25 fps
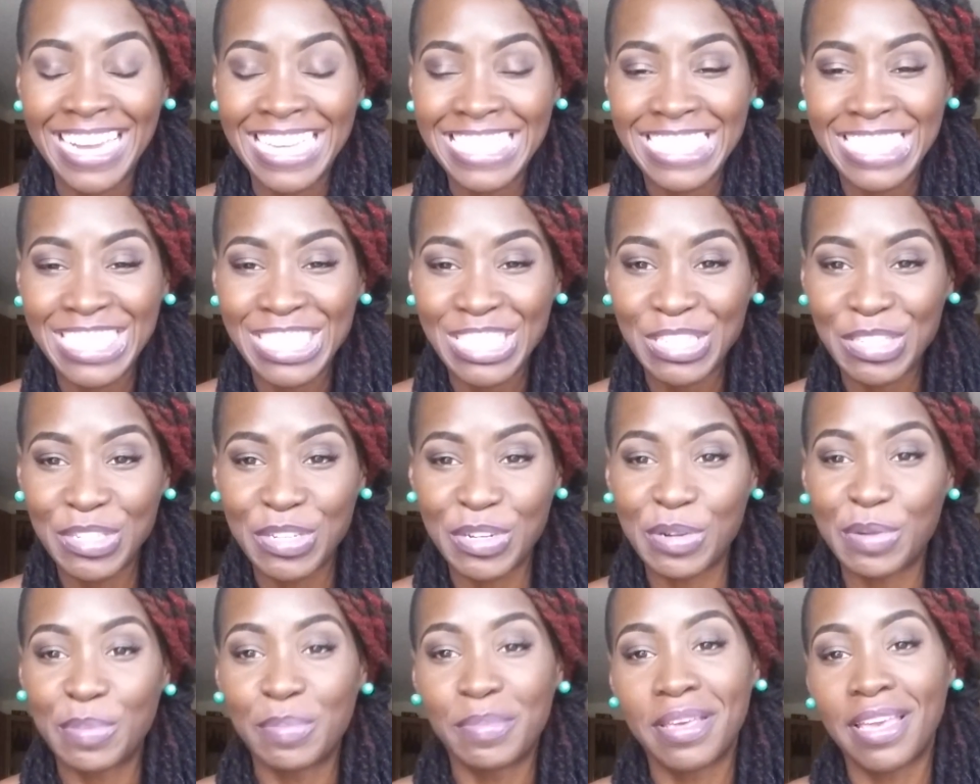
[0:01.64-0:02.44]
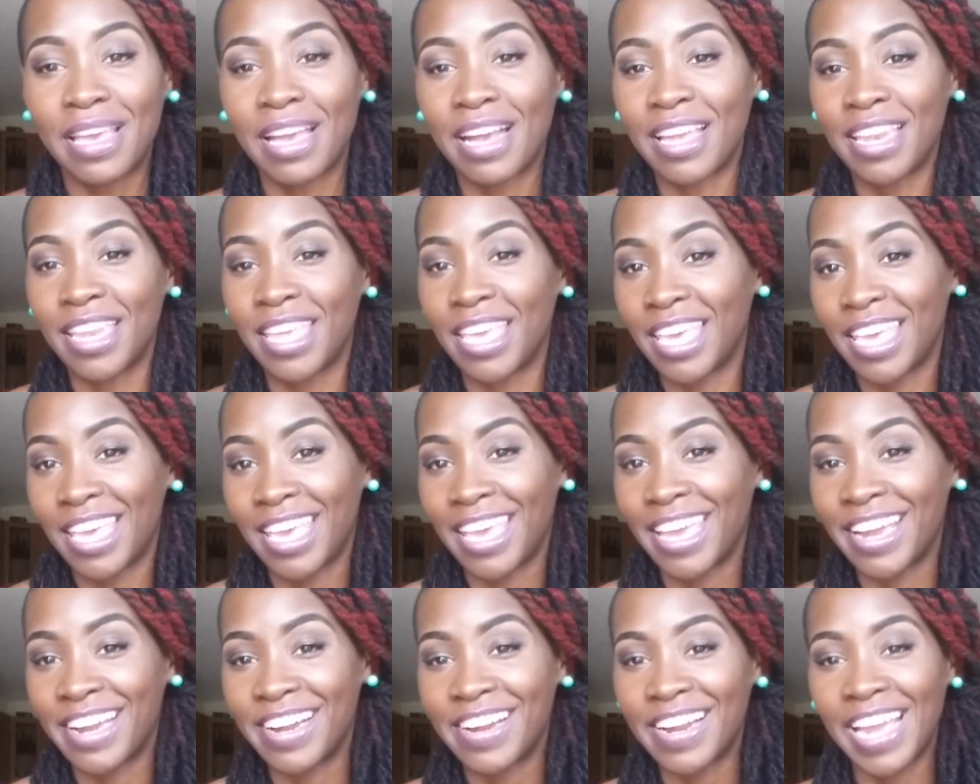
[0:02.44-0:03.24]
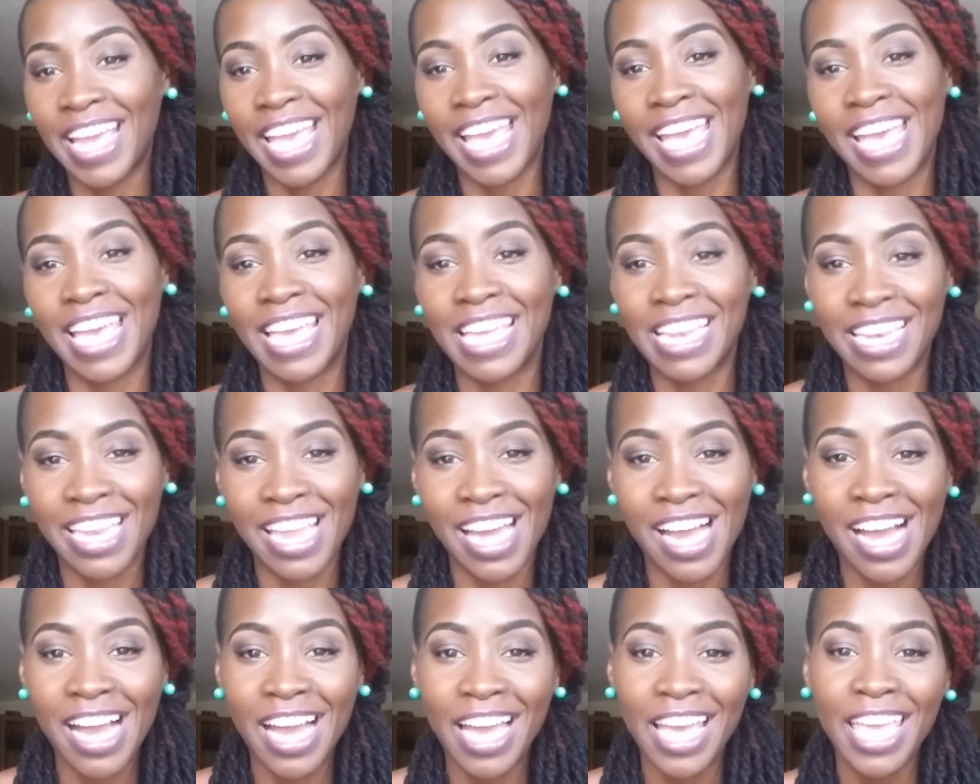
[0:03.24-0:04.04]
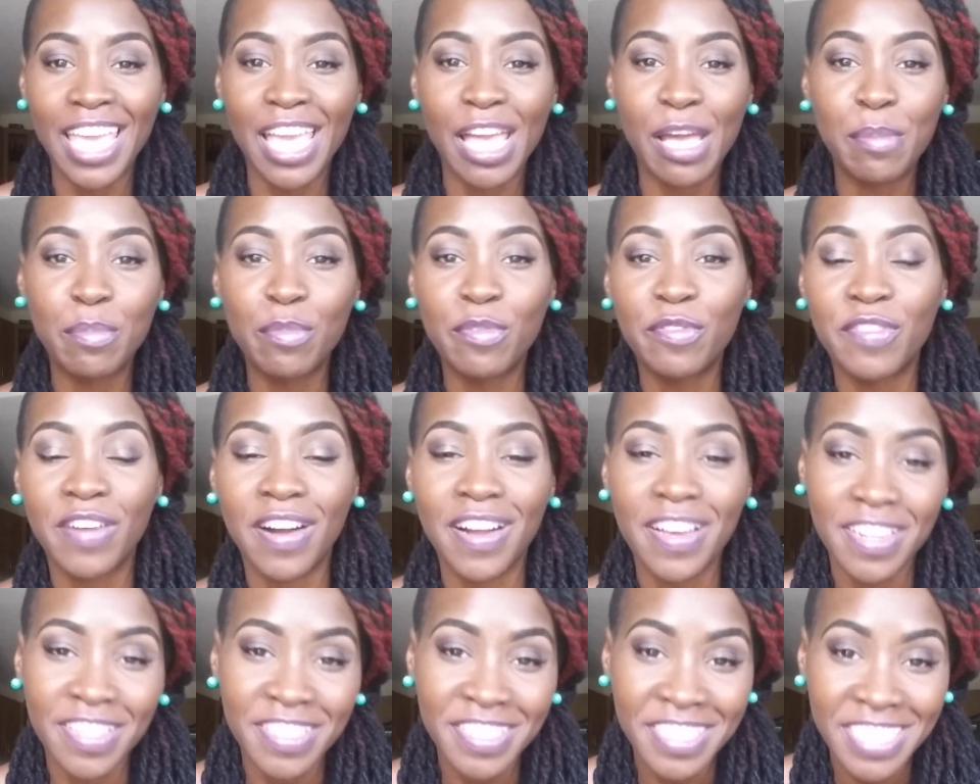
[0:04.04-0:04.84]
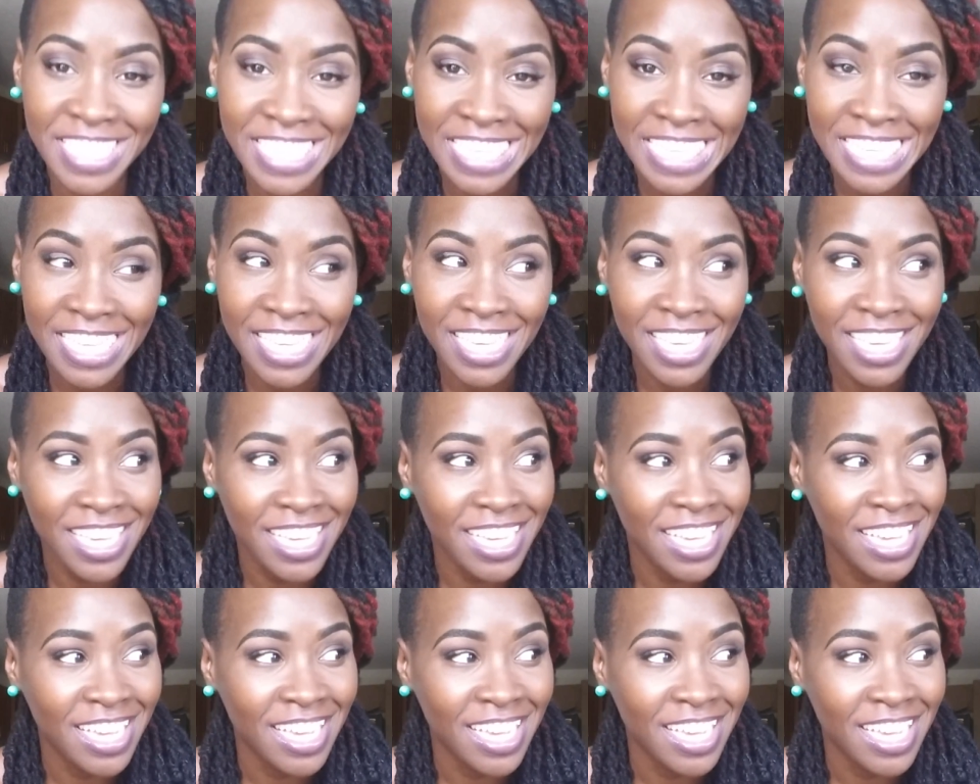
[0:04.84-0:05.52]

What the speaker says: Guys, it's your girl Me-Anie here, and I am finally